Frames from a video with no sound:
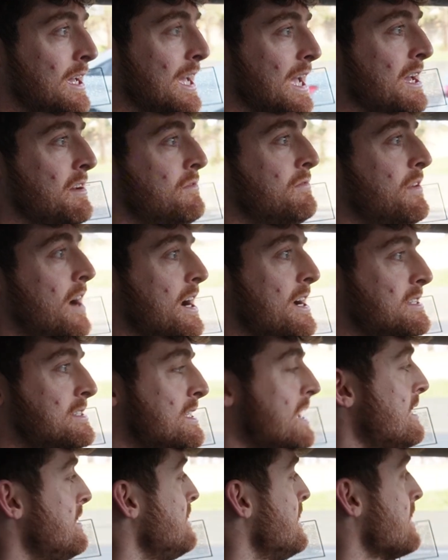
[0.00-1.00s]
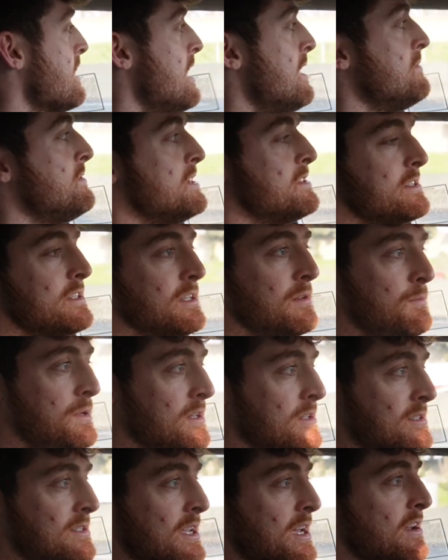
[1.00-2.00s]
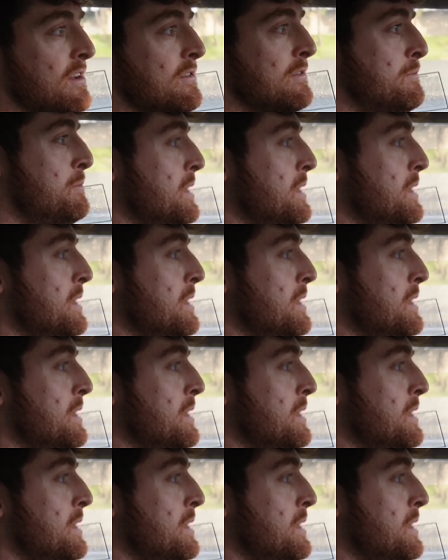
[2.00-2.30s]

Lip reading: advise that, like obviously be safe,